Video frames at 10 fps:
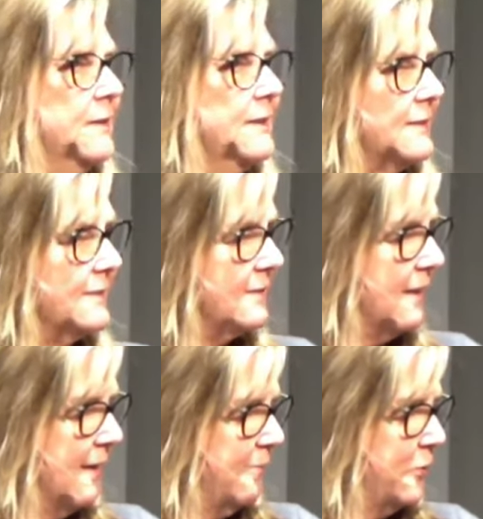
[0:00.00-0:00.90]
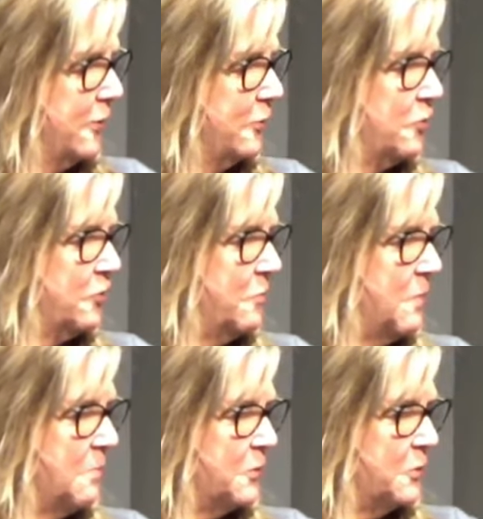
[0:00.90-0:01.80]
It's time for us to
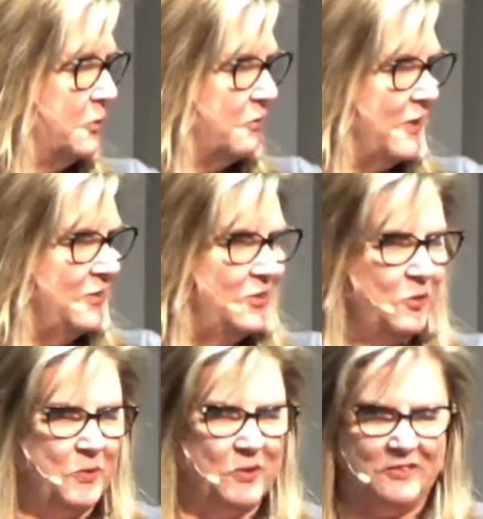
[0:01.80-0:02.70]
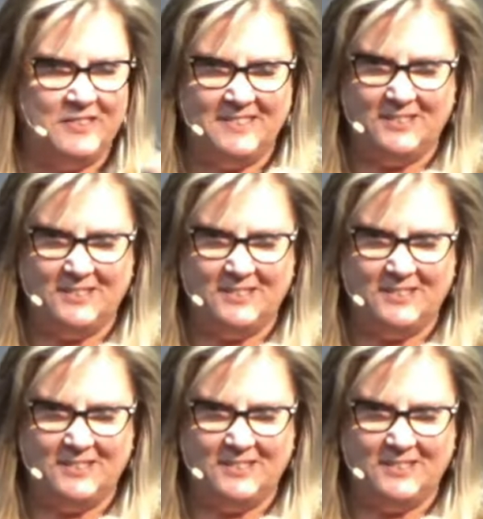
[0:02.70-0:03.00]
remember who the rest of the world is